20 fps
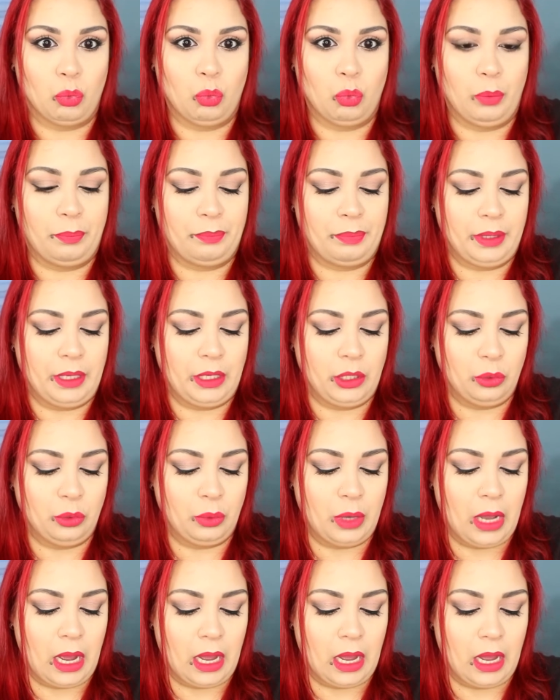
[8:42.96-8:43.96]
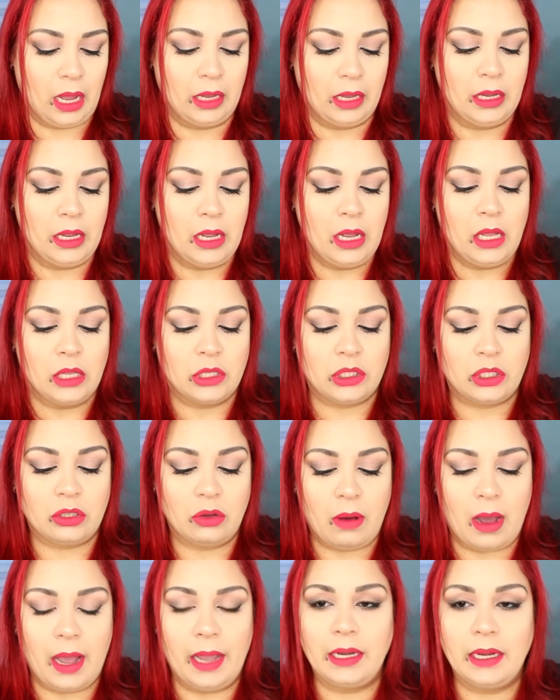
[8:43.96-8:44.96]
Whoopity-doo-dah.
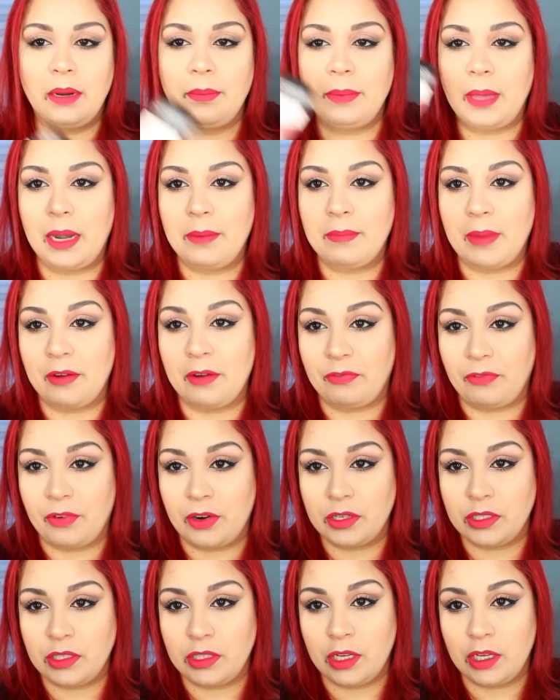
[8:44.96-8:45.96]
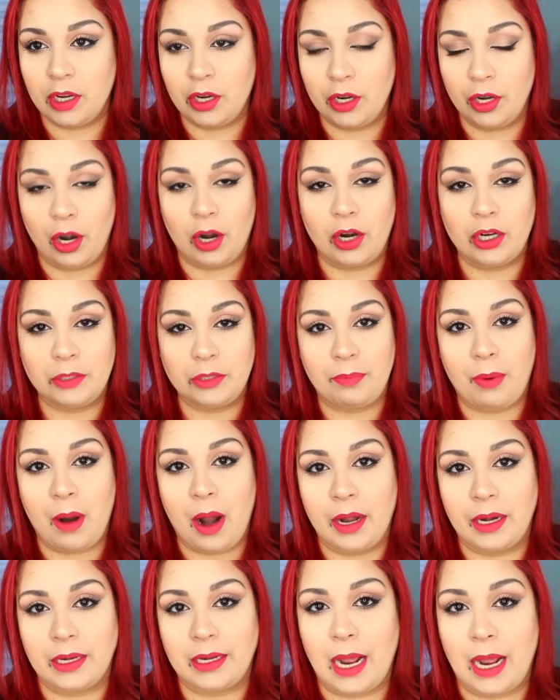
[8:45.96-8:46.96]
So I ended up getting my first NARS
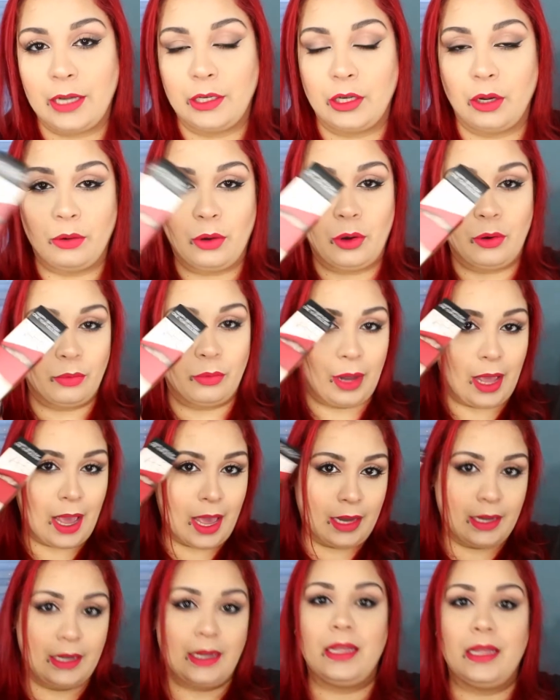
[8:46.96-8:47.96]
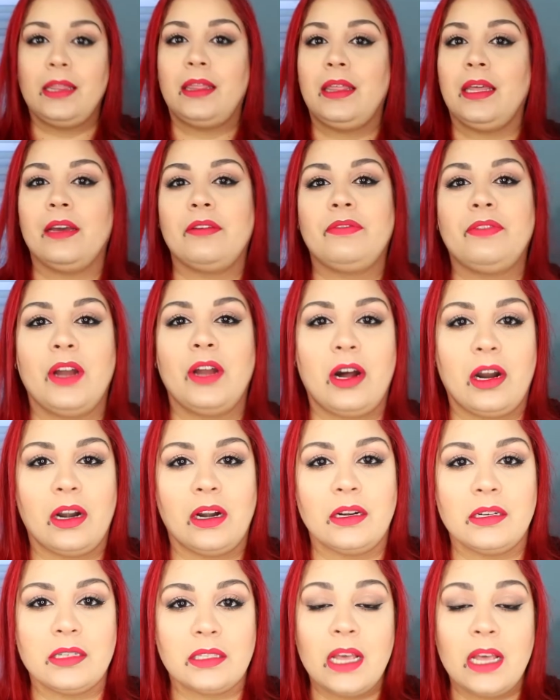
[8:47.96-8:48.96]
product. I don't own anything of
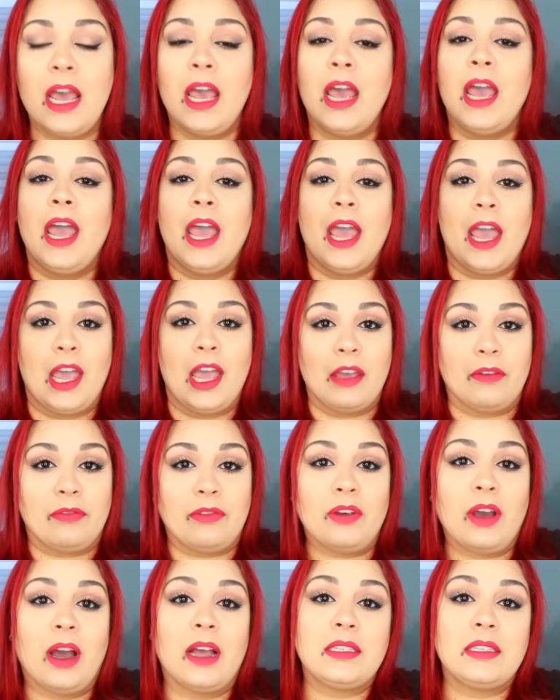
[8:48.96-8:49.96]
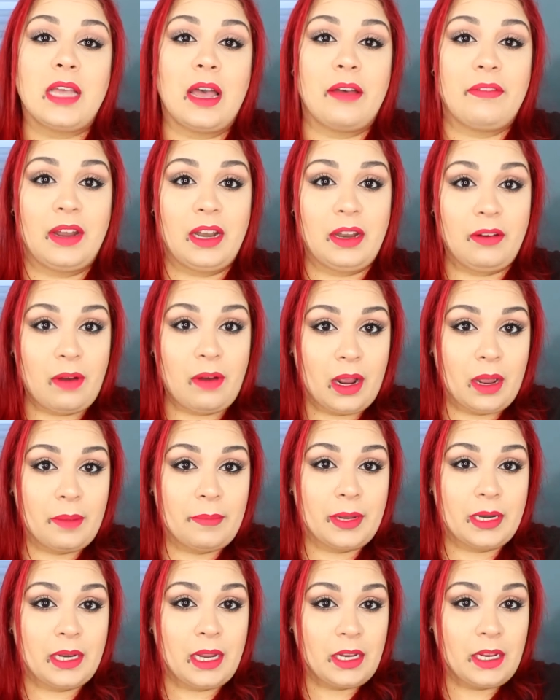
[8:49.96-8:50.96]
NARS. If you guys have any
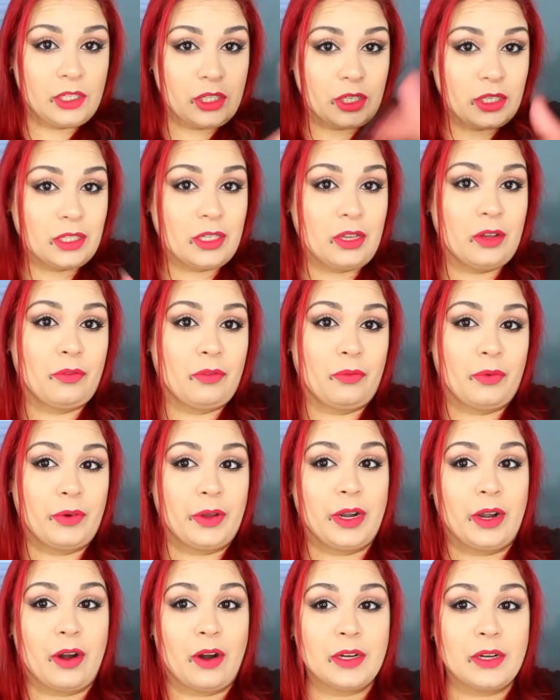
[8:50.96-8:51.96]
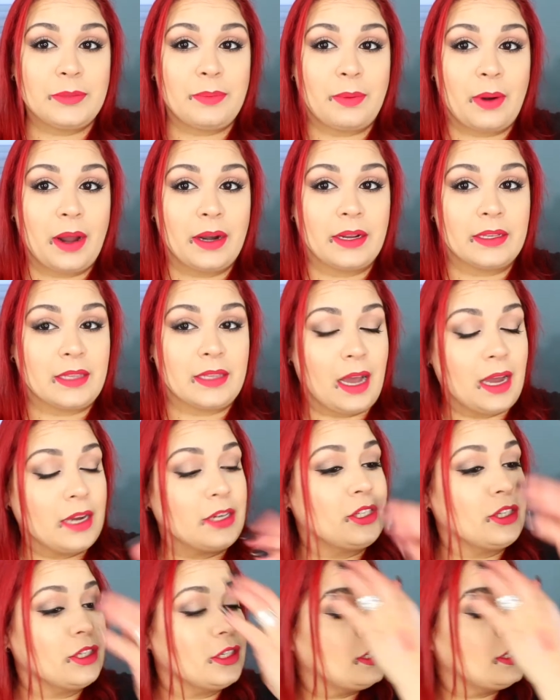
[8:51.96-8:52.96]
recommendations of what NARS products I
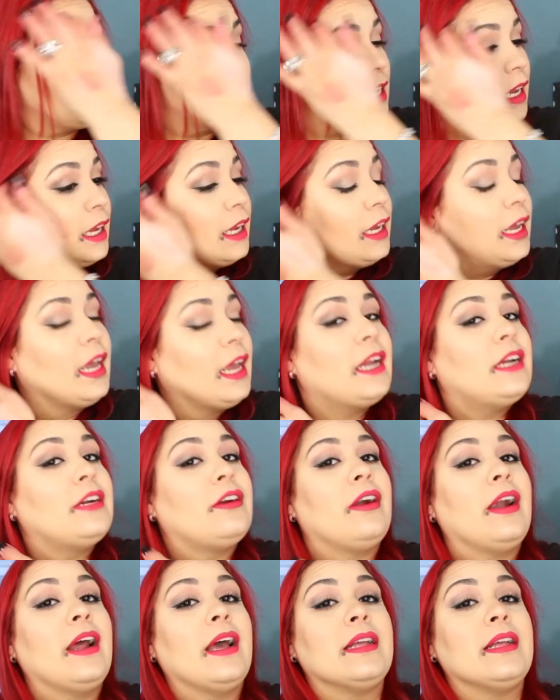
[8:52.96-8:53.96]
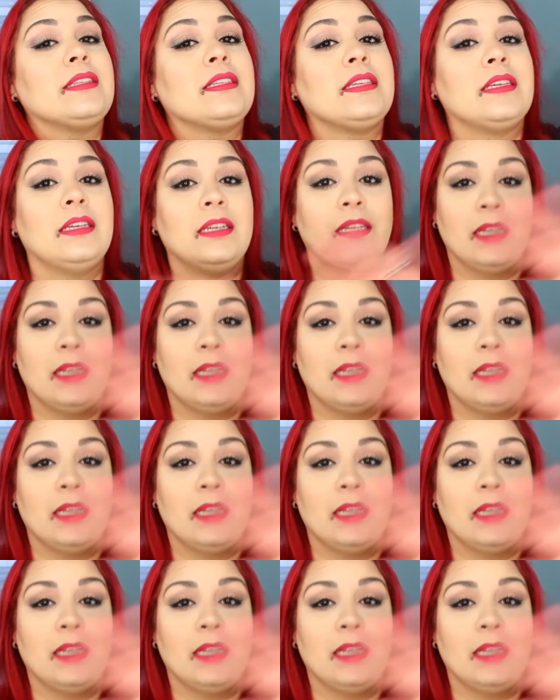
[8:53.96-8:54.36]
should take a gander at,